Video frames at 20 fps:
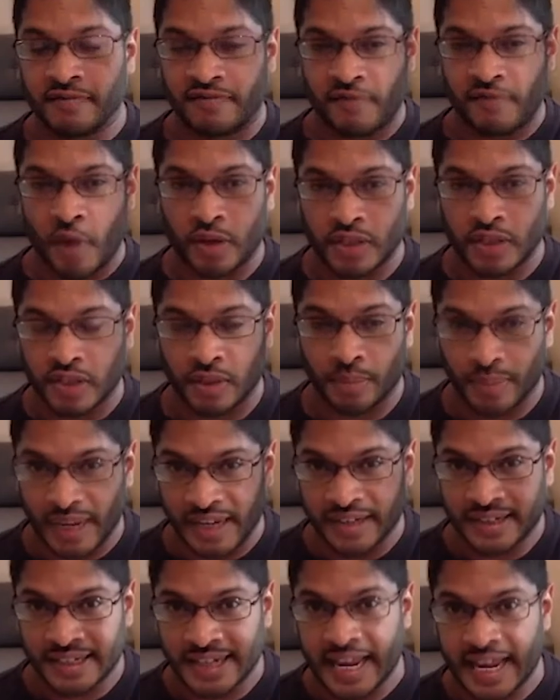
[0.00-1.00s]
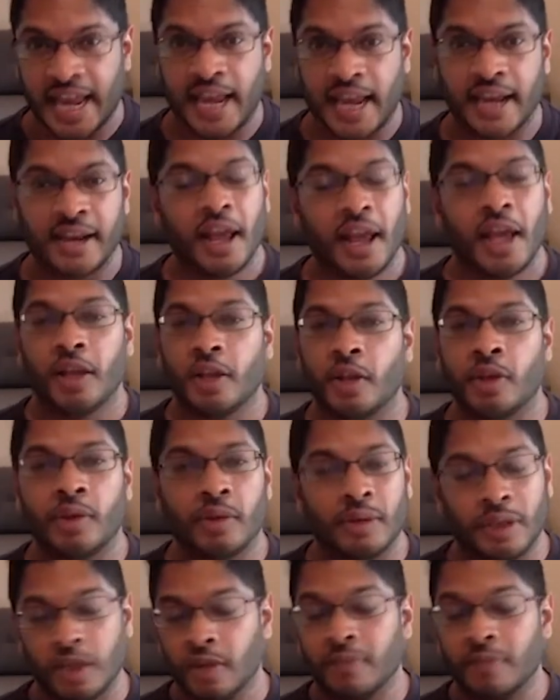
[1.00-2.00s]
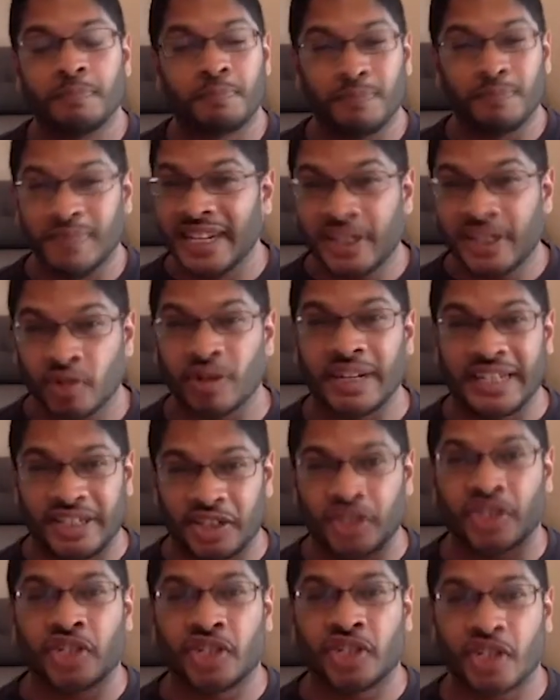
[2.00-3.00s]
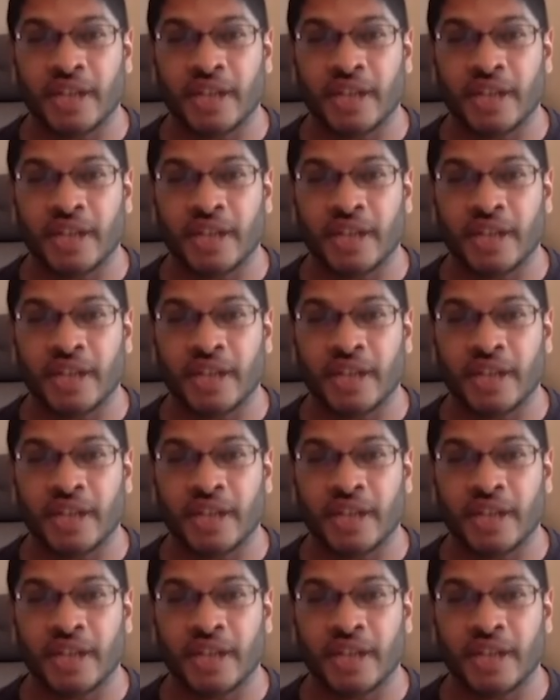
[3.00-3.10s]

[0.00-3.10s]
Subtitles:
focused on being scared, you literally just shut